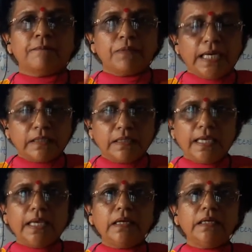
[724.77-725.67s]
that
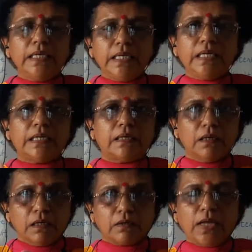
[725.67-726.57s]
they need
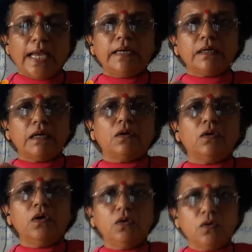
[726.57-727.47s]
10
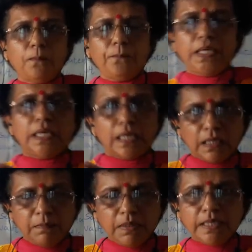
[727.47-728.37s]
crore rupee
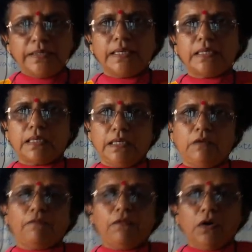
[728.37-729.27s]

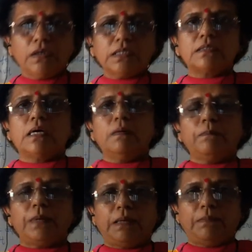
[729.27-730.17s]
immediately for some
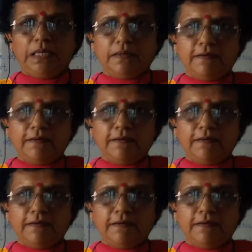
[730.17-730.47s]
payment.